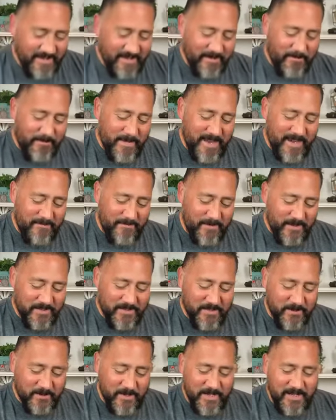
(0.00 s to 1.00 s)
Man, it feels
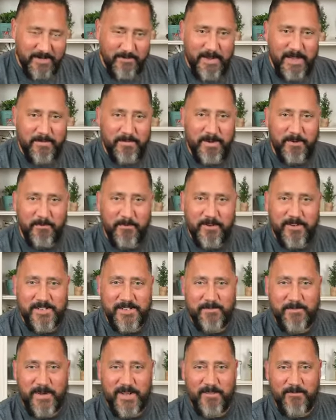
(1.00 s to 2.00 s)
so good to be able to
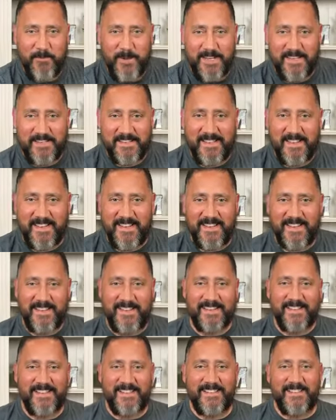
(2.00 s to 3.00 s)
worship on
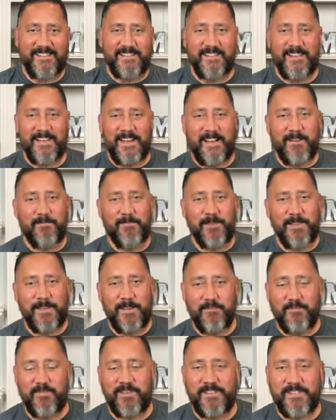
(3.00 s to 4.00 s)
Wednesdays, and I really
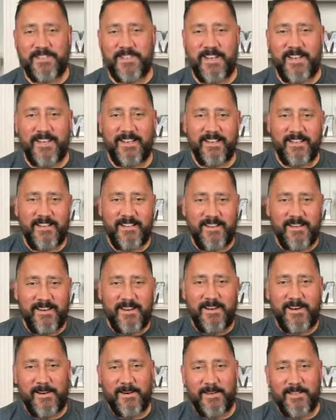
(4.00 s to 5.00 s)
appreciate
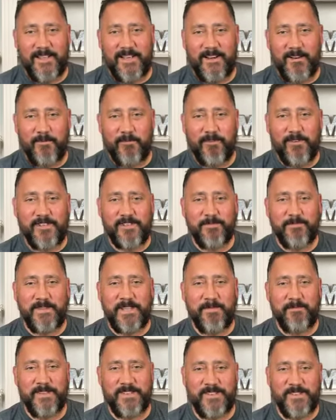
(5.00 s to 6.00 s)
all that our worship
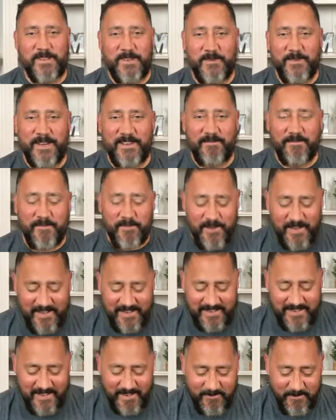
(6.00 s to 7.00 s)
team is doing for
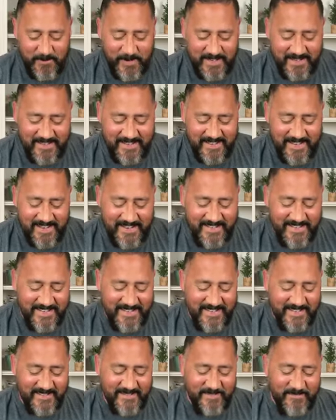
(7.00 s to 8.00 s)
us on Wednesdays.
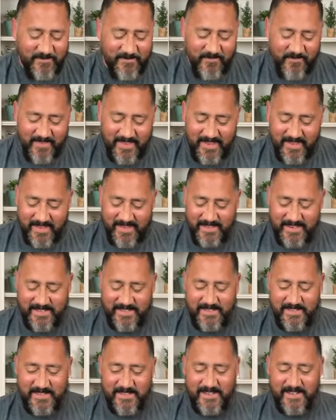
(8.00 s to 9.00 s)
And
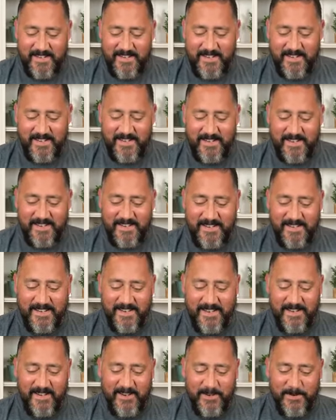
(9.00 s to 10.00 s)
it's just, uh,
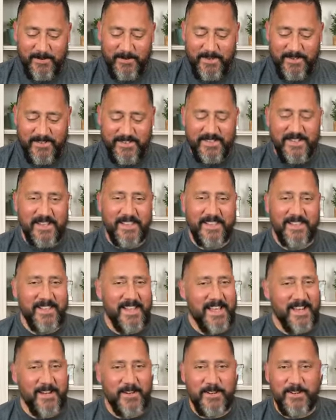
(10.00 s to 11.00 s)
you know, there's nothing
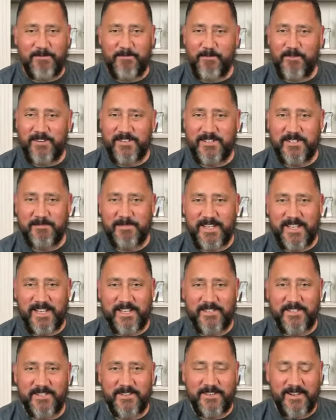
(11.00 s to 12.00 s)
like good worship to
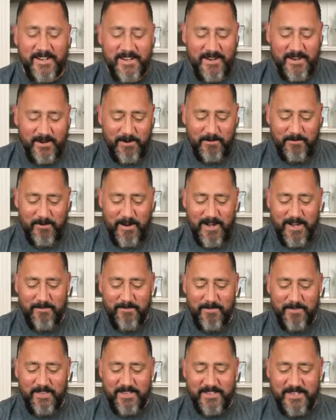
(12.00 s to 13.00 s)
get you ready
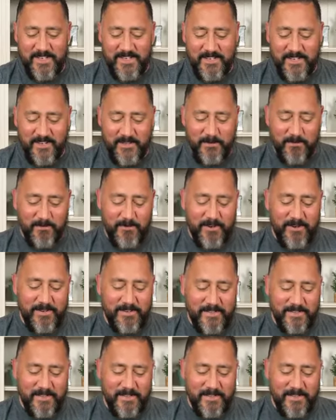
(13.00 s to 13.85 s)
for the teaching of the word.